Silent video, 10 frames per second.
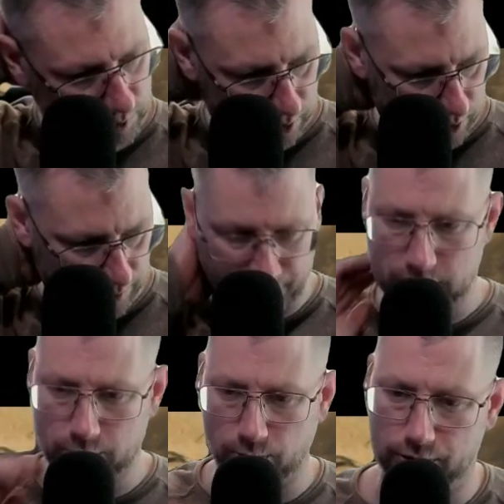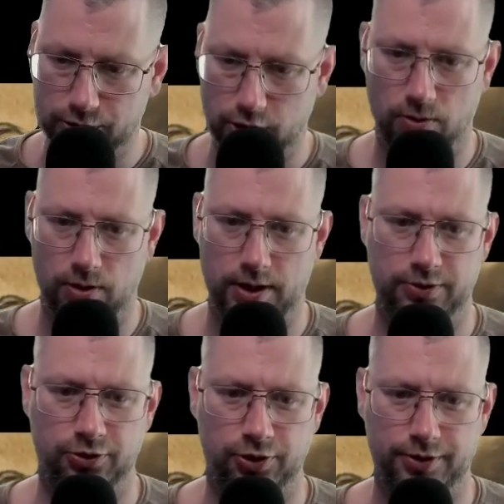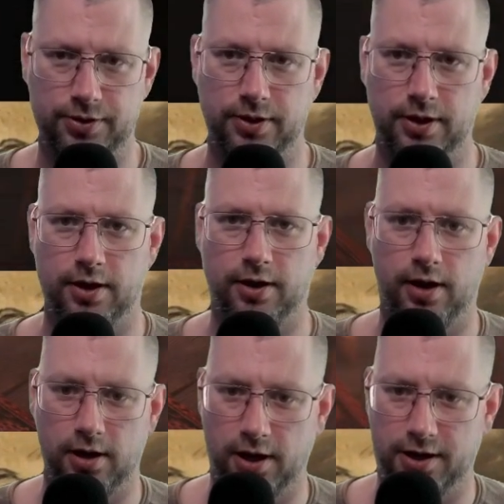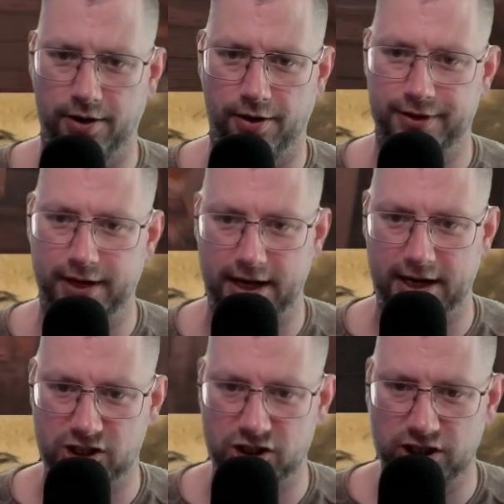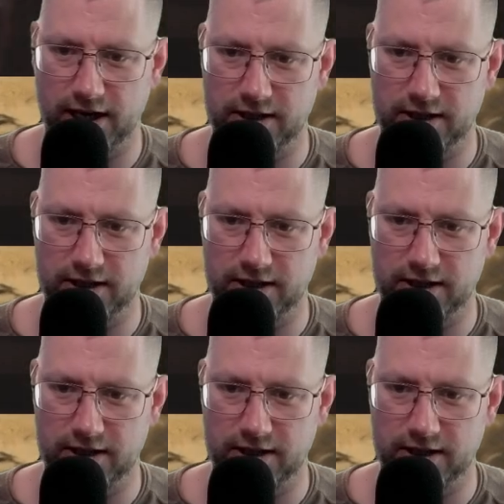visual, so not a lot of that has changed.